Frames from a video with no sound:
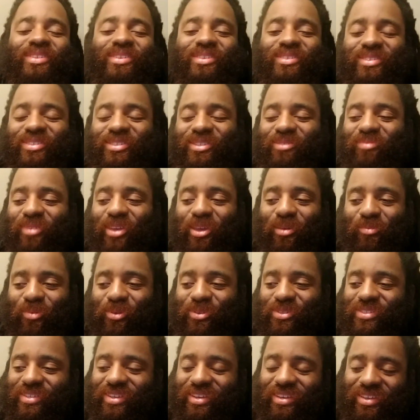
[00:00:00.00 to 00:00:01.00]
You should be able
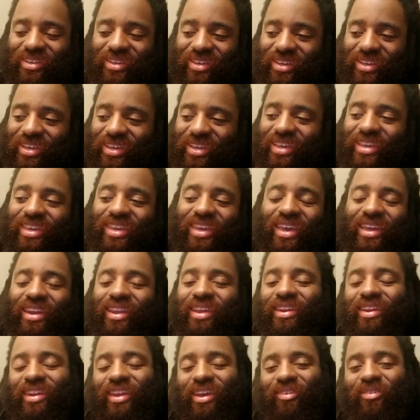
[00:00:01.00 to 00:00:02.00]
to get
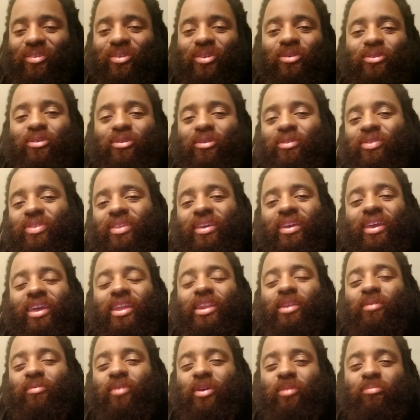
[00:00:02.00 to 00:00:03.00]
in there and do your thing
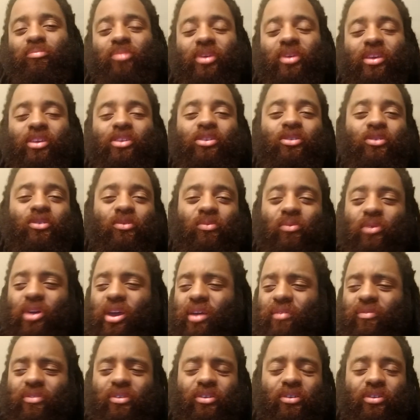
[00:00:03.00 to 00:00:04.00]
anyway. Be you
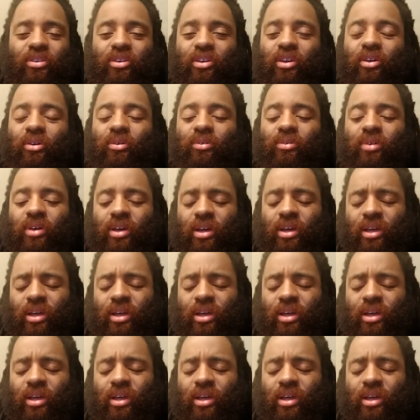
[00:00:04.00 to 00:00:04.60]
wherever you go.